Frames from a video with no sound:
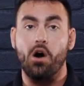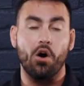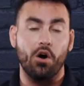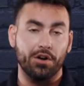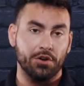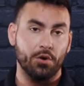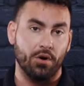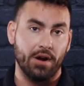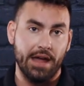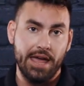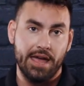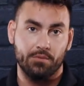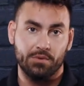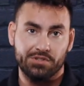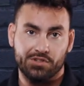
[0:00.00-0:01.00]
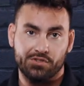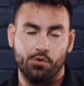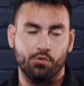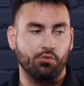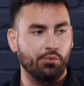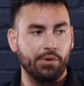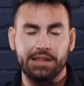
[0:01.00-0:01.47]
on your head, which is
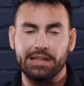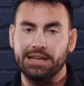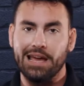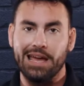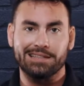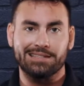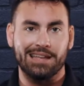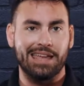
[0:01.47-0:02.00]
really nice.